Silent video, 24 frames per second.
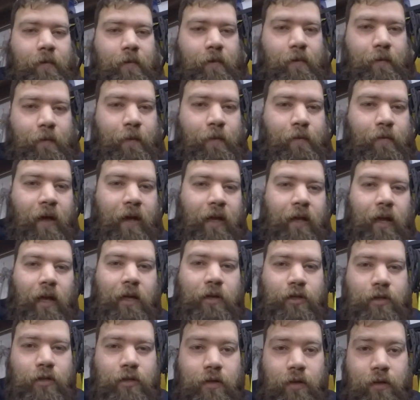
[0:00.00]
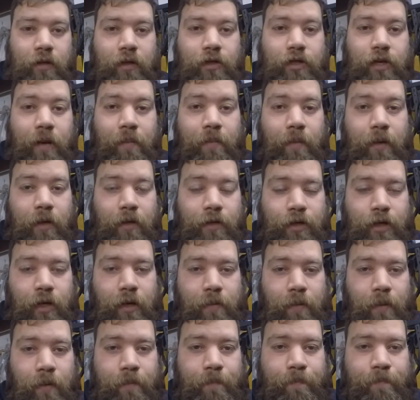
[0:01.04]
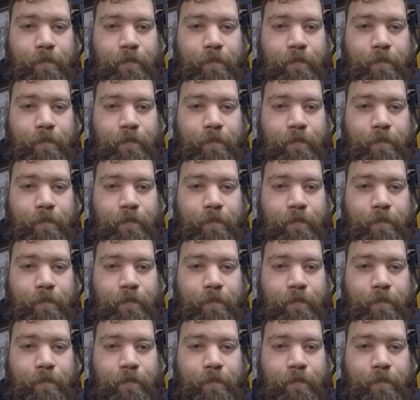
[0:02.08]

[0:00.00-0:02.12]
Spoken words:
For the regulations on this championship,